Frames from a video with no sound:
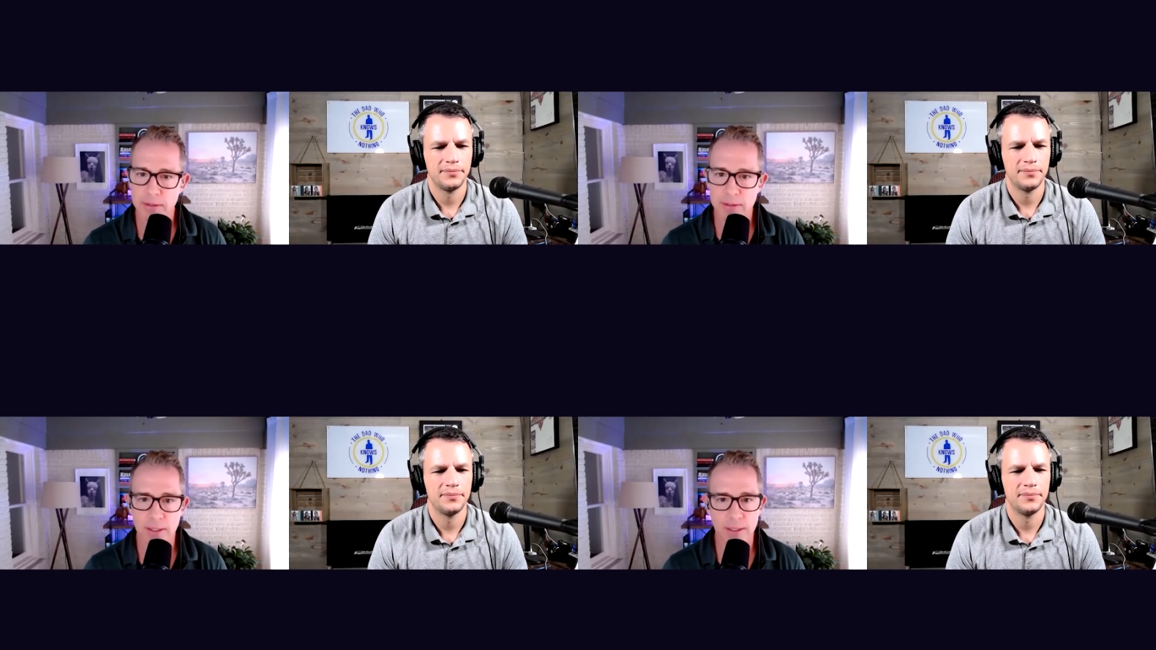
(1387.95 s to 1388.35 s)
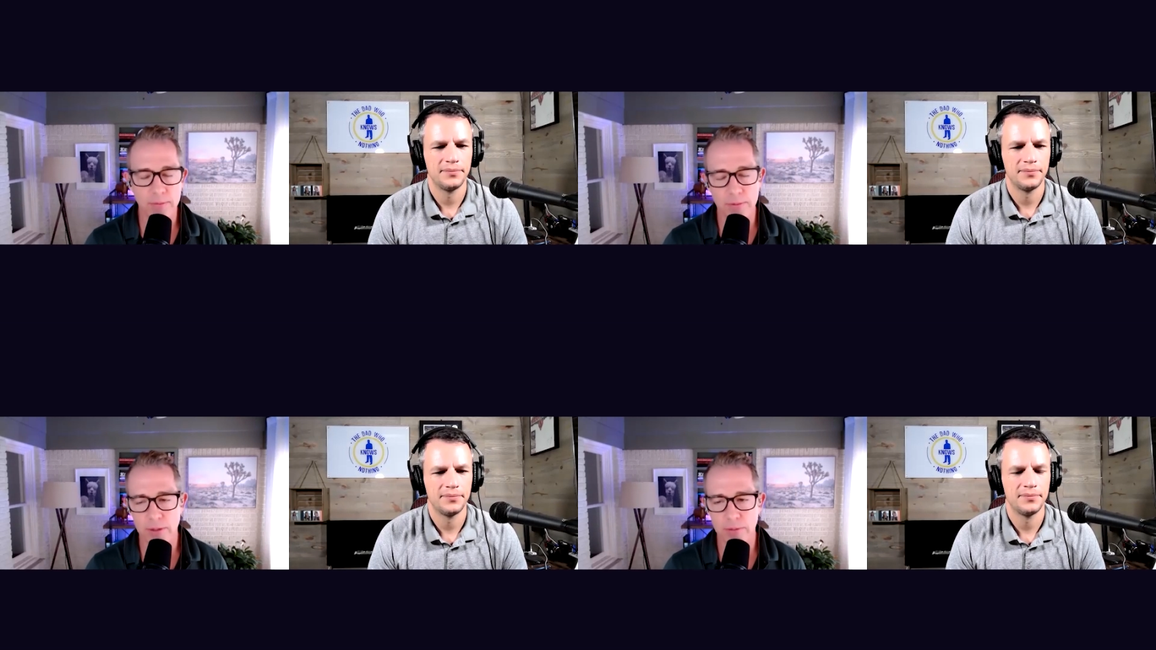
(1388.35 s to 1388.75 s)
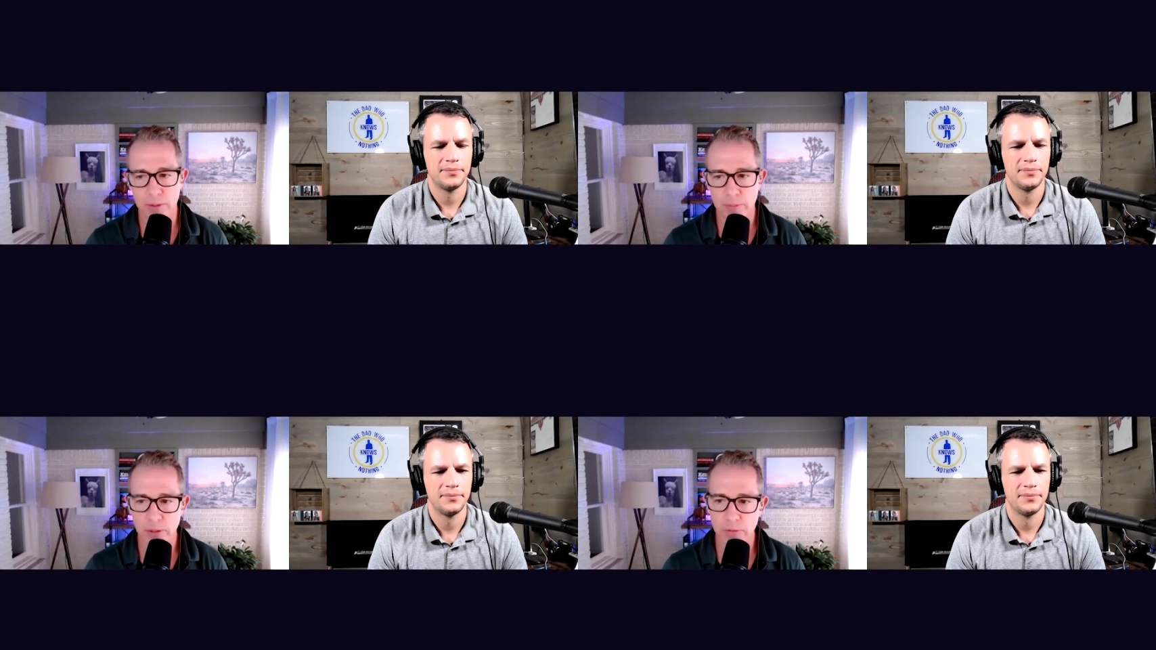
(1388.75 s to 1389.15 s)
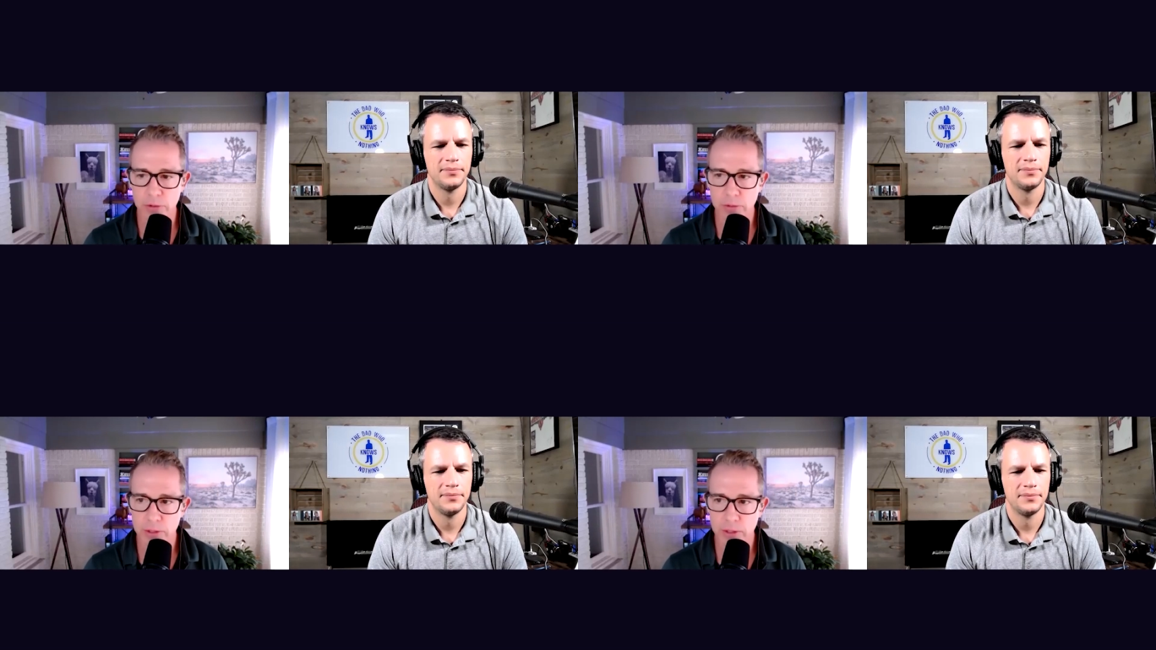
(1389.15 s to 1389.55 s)
Speaker 1: it's like really really
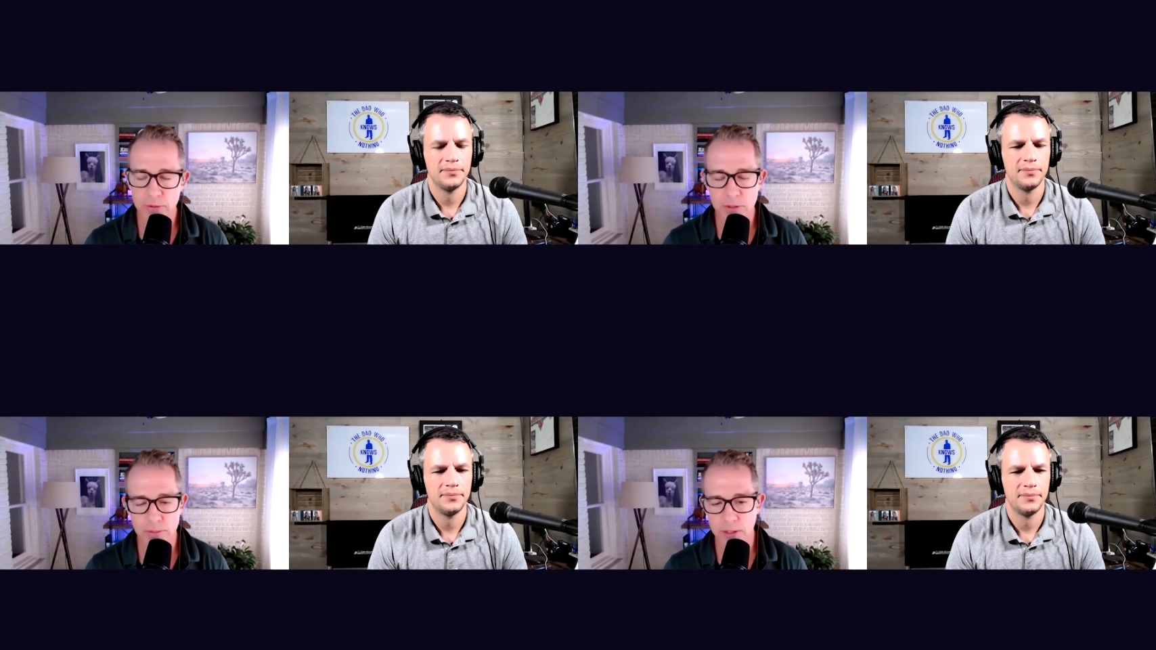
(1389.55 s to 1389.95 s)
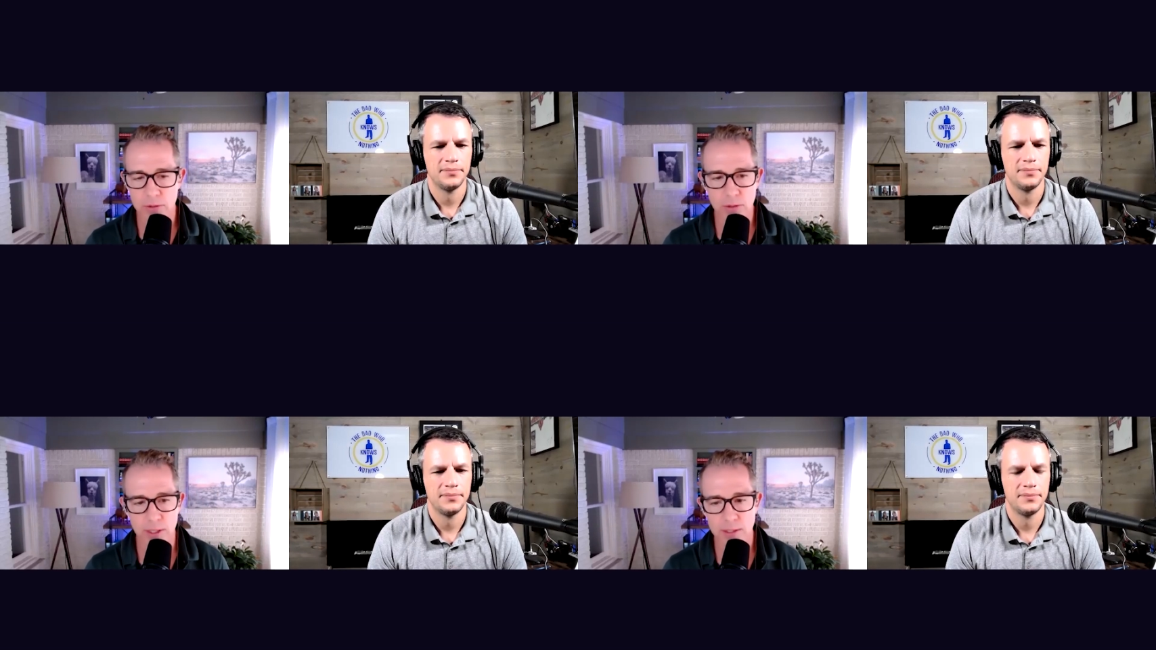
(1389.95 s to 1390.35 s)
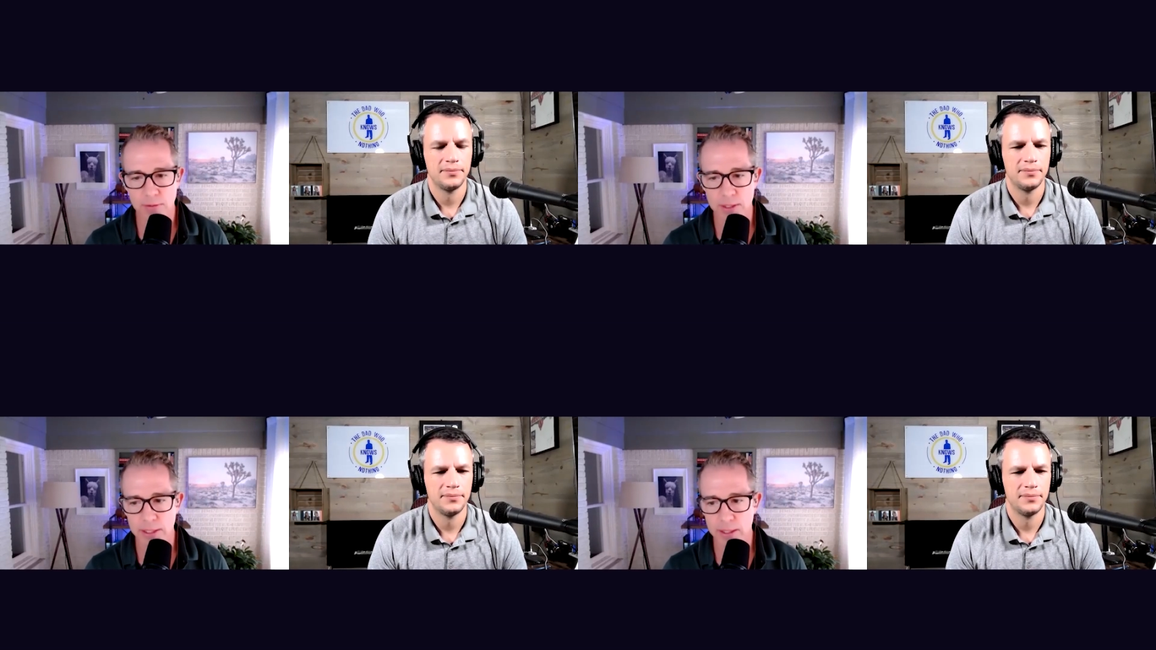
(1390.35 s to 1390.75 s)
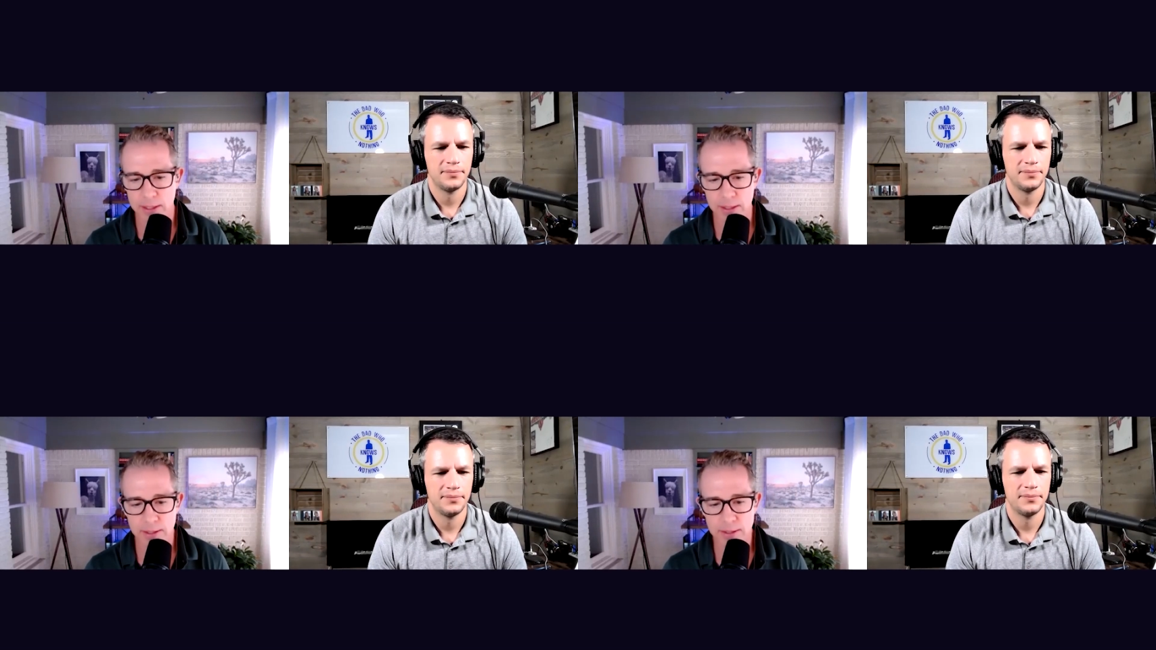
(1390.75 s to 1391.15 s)
beautiful when you have somebody who's graceful and
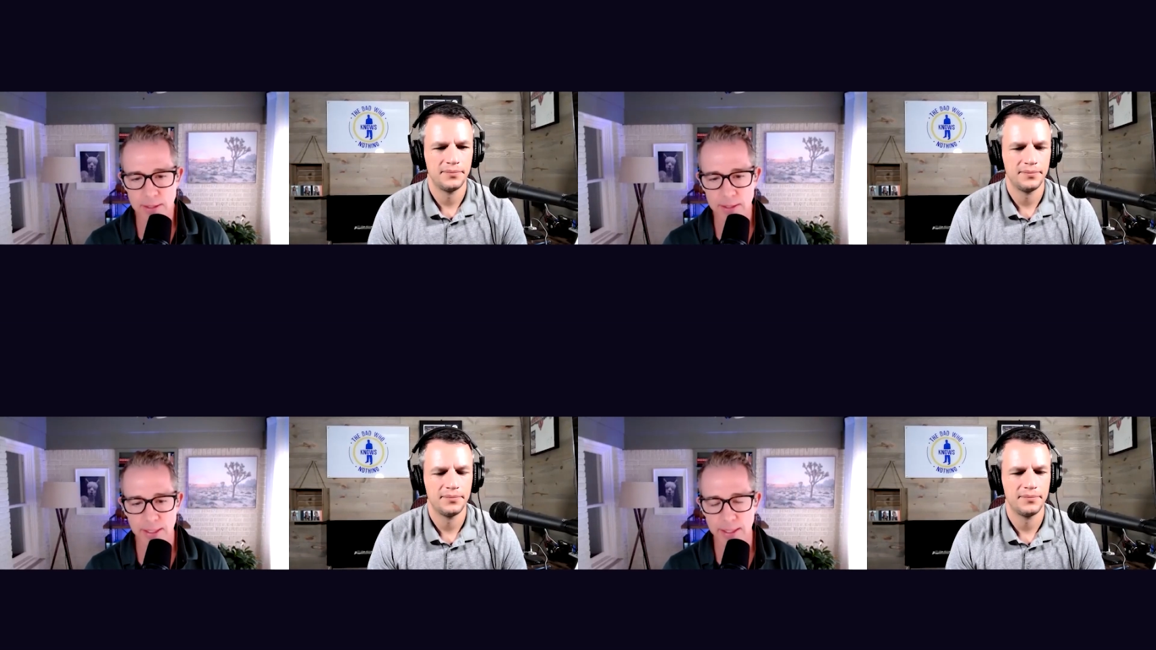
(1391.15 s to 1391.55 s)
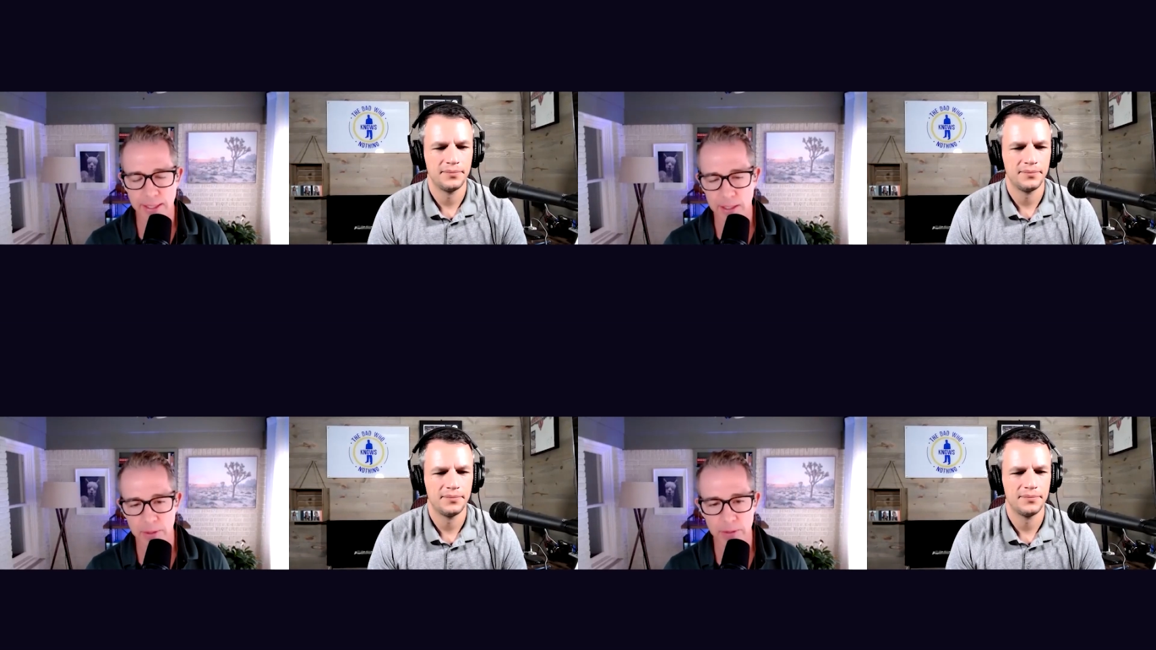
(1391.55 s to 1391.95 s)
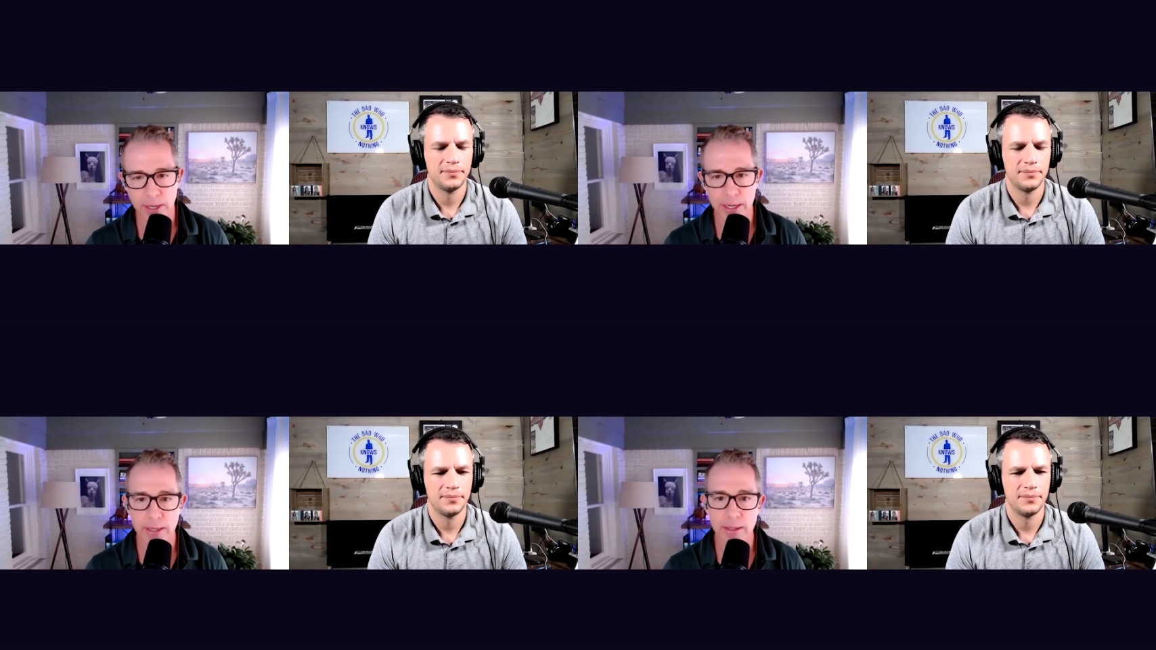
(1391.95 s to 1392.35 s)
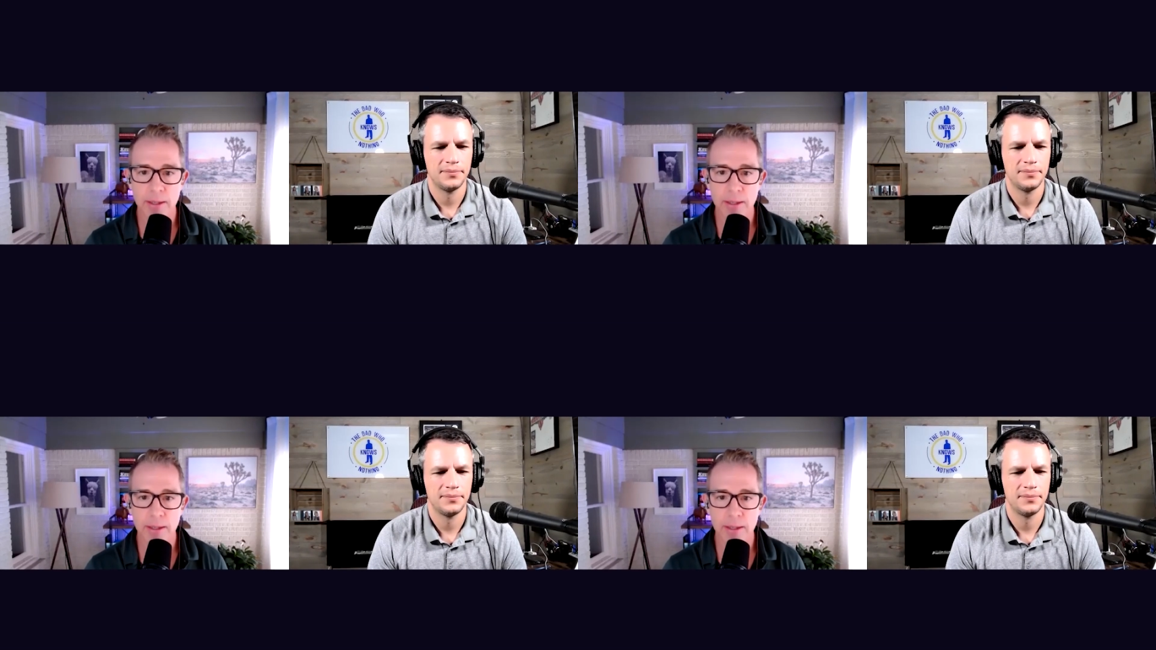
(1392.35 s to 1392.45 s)
delicate that just doesn't need to be right